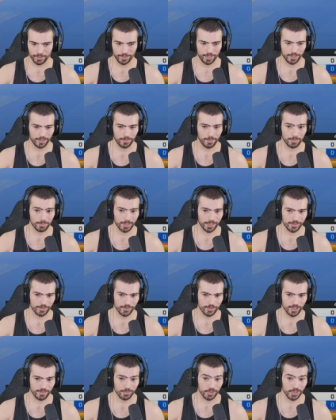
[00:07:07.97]
let me play this and
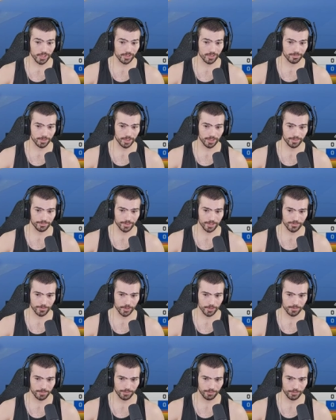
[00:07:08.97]
see if you get something off this
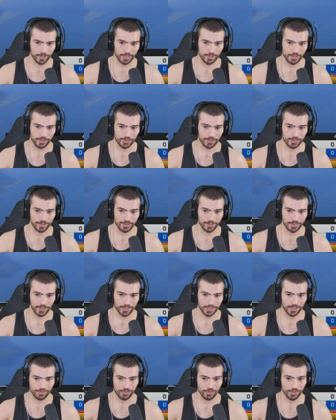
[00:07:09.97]
first before I start
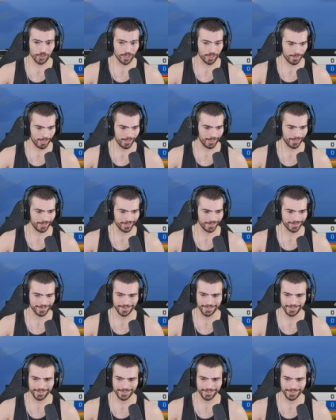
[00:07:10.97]
talking shit about it.